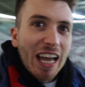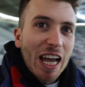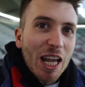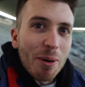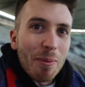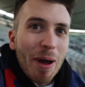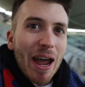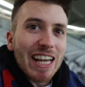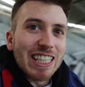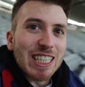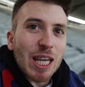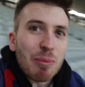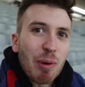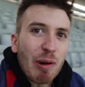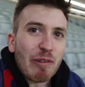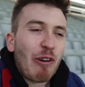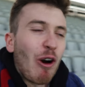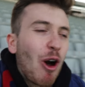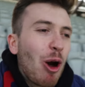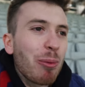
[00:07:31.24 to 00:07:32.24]
An amazing
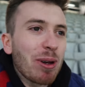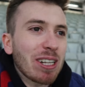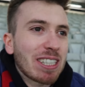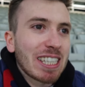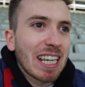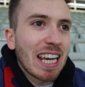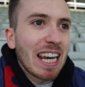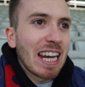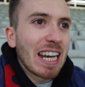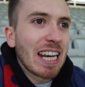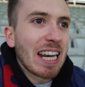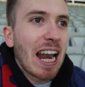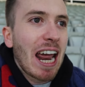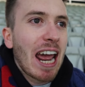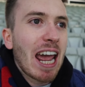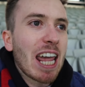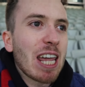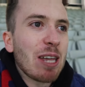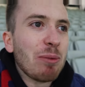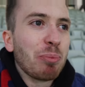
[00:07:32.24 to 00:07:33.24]
performance in
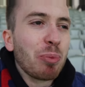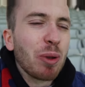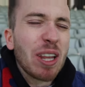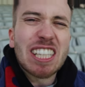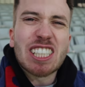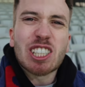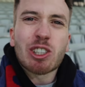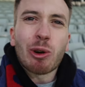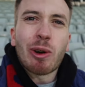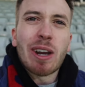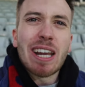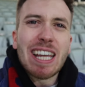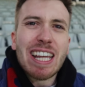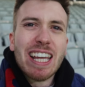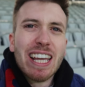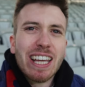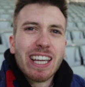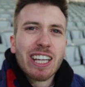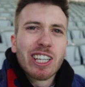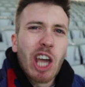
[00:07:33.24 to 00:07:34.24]
a blistery
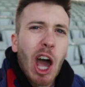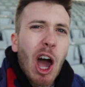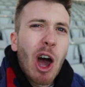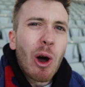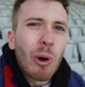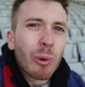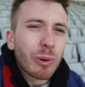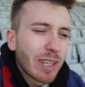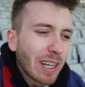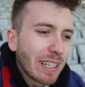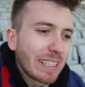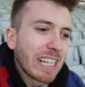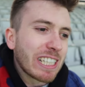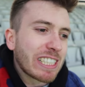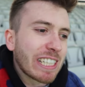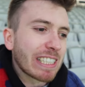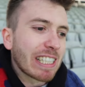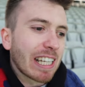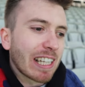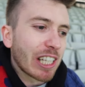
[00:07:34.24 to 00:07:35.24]
cold
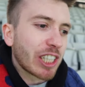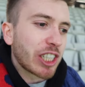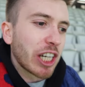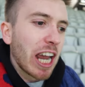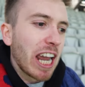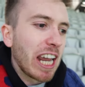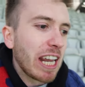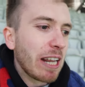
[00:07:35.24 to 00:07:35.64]
conditions in the G.